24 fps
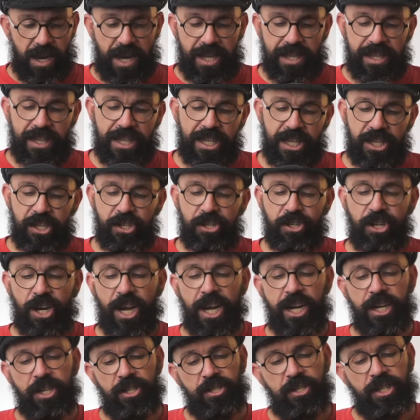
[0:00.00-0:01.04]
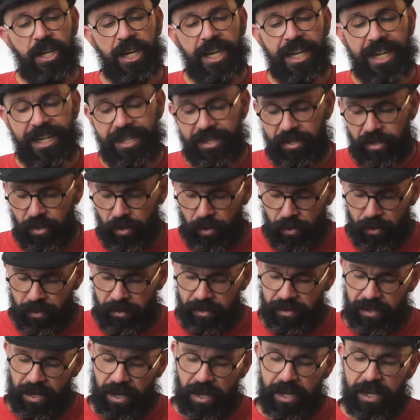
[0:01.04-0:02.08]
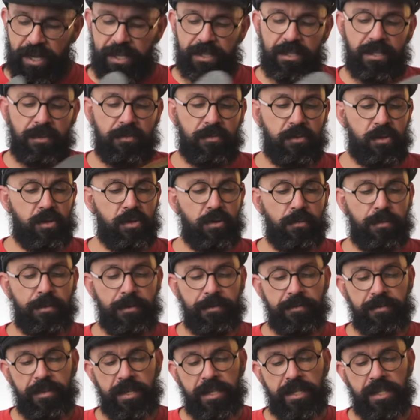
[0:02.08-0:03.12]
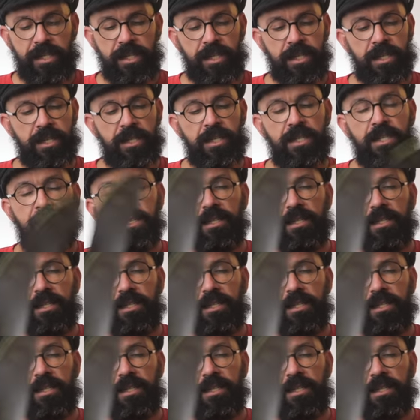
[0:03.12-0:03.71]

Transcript: I did change the insoles. I got some super fit here,